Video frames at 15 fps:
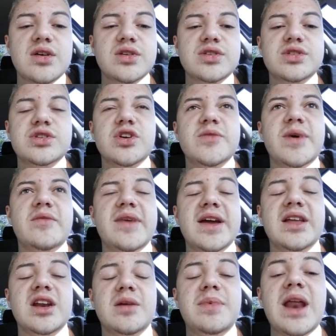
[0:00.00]
so my
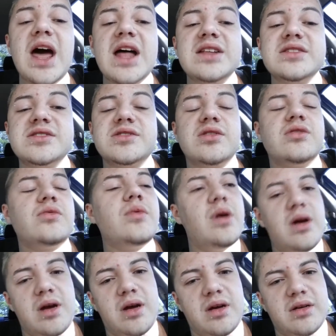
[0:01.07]
regular plans don't
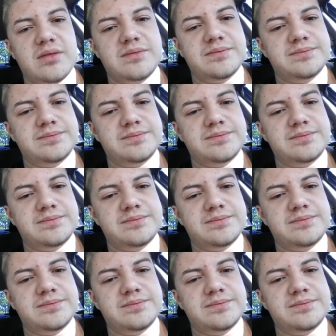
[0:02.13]
work.